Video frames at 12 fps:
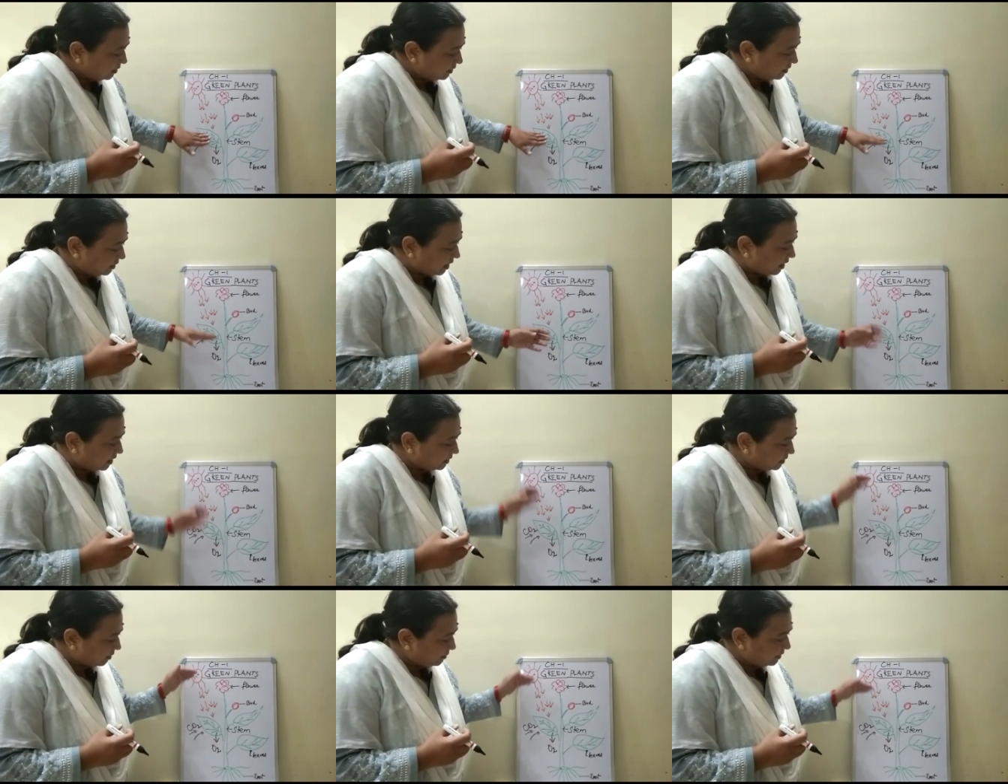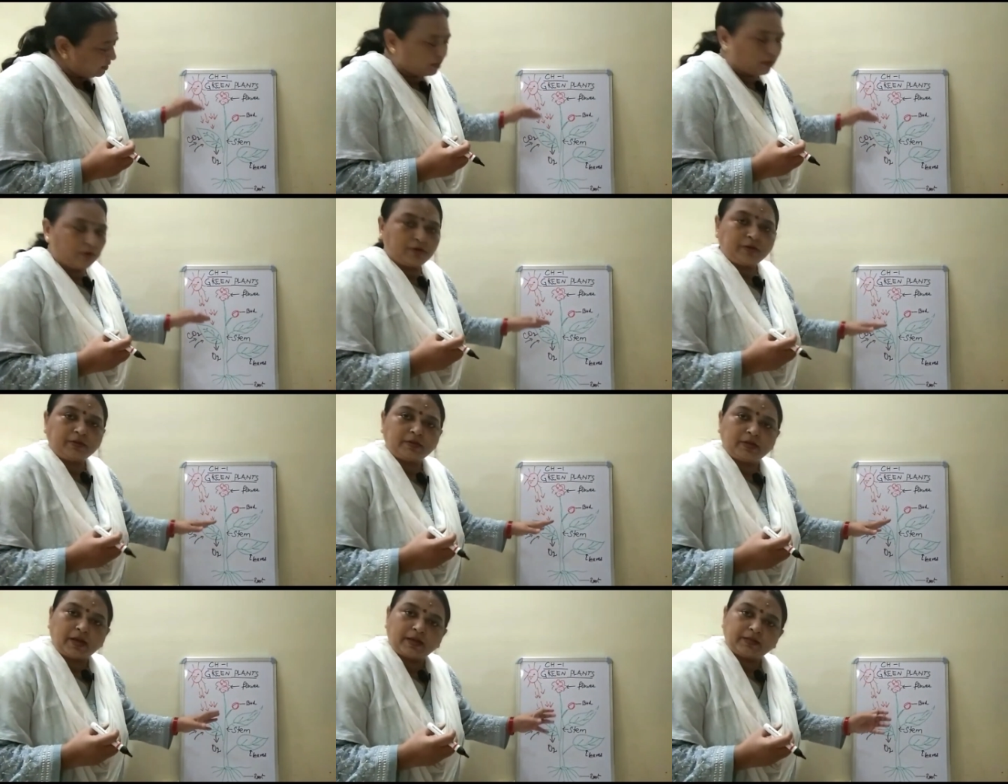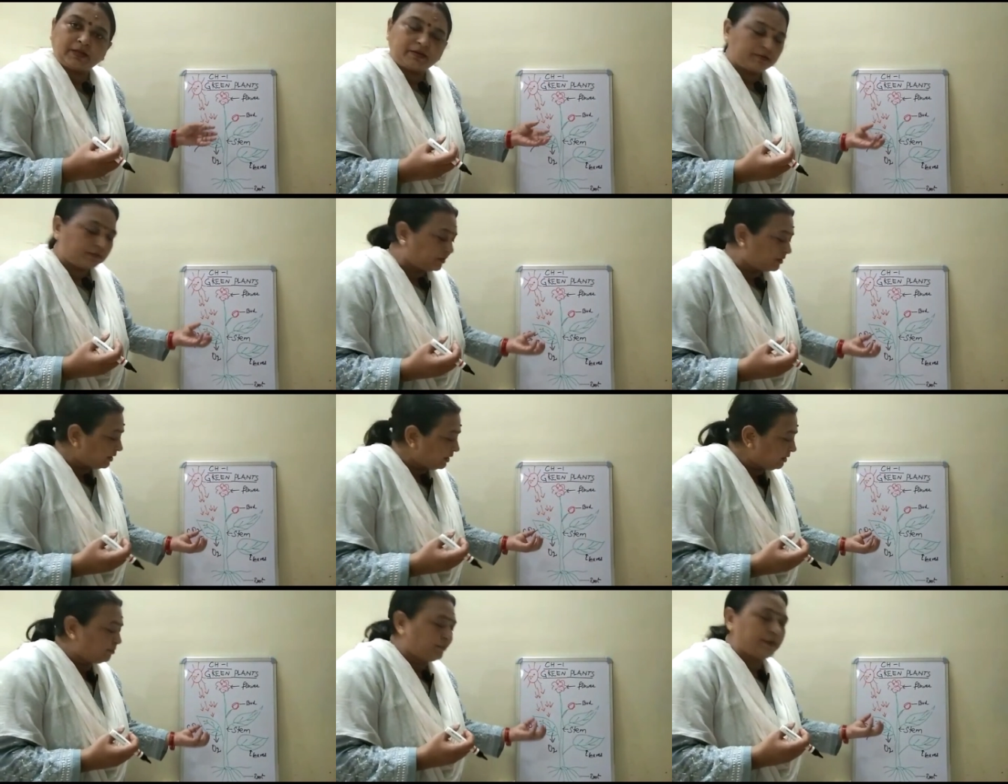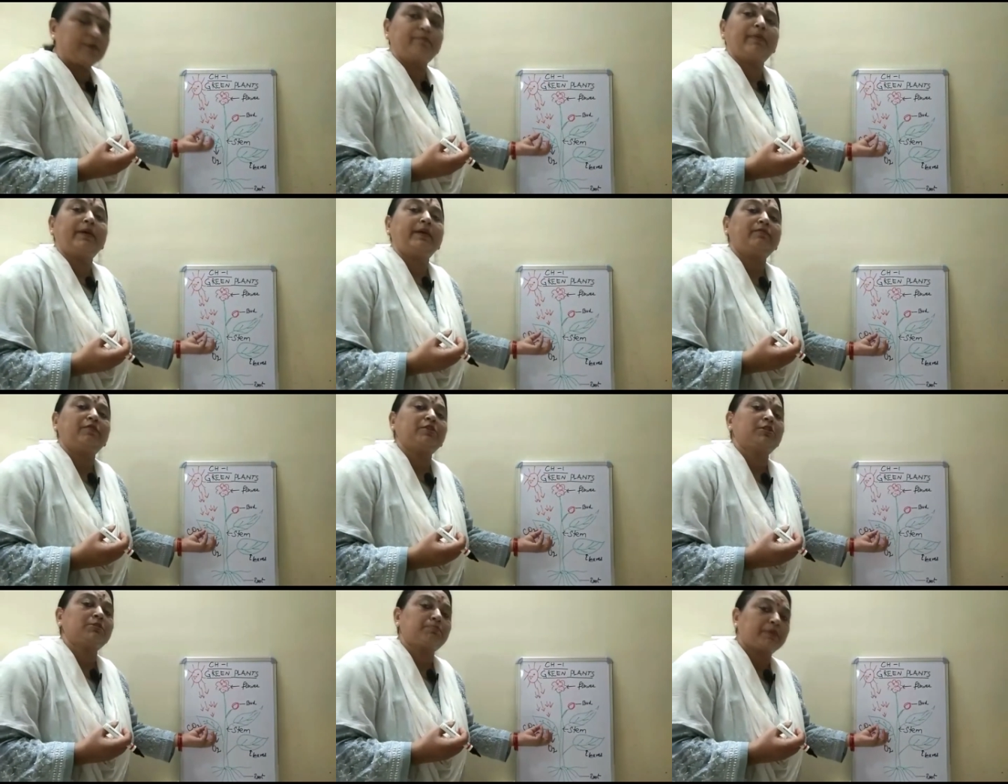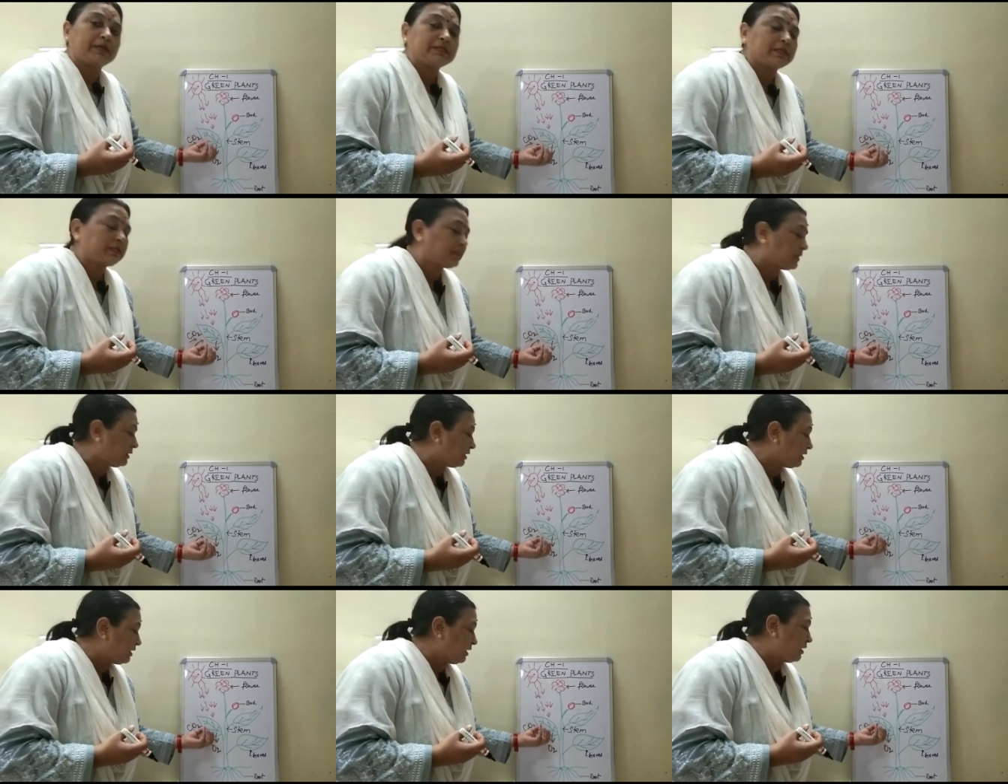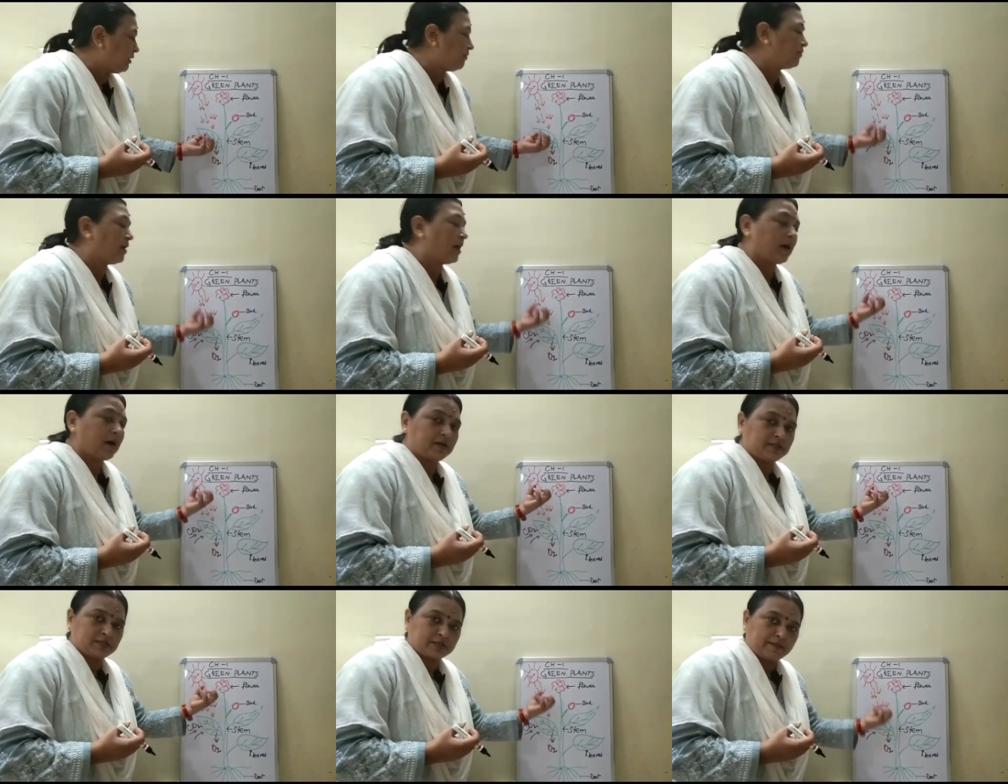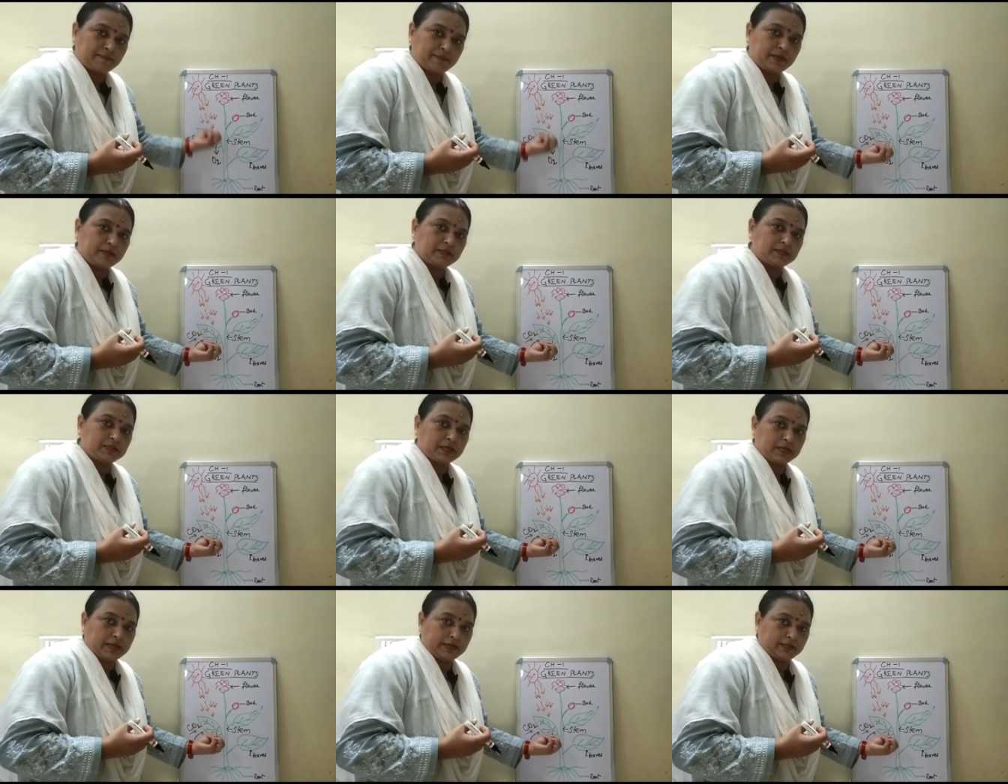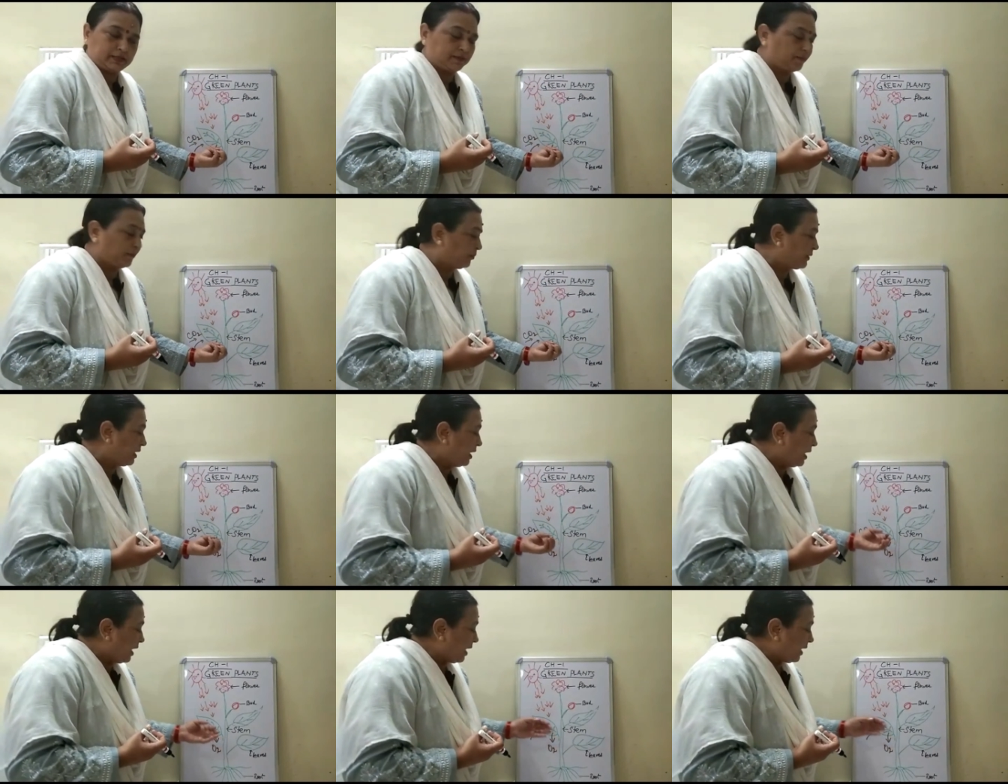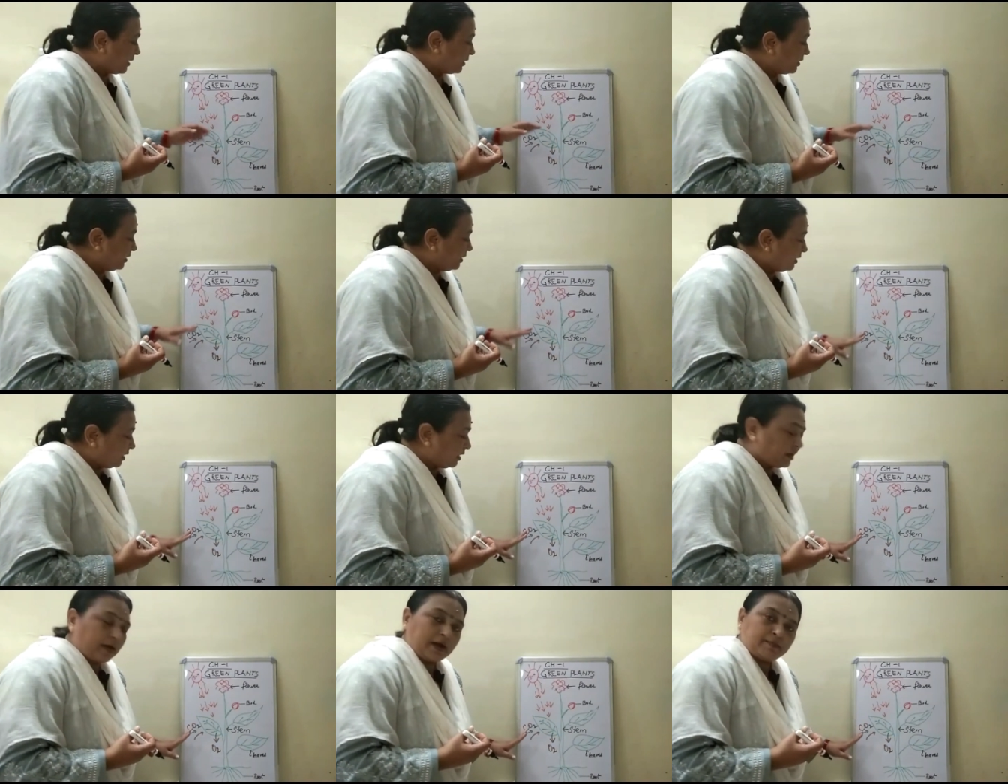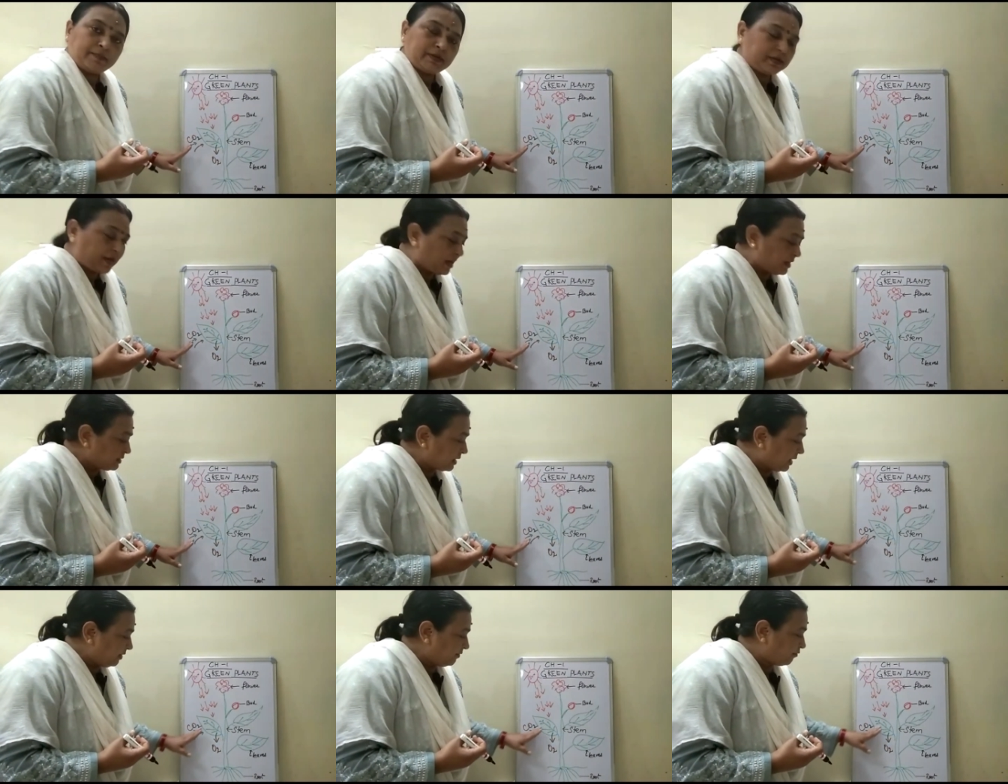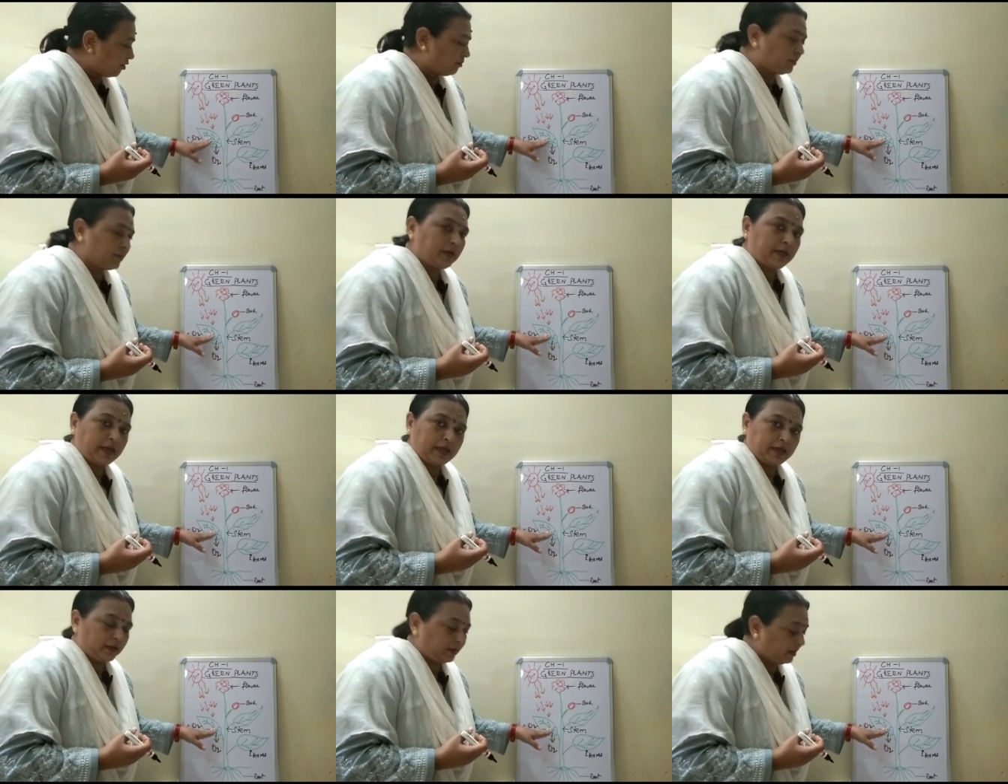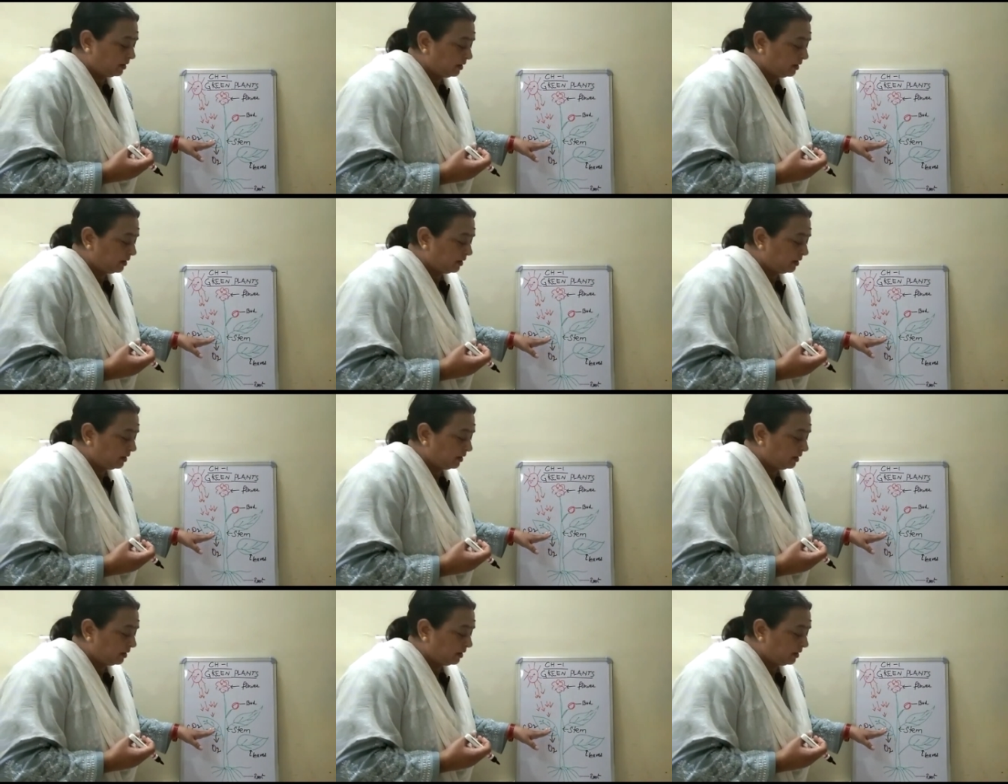are coming down and the green pigment which is present in the leaf are trapping the sunlight, and carbon dioxide from the air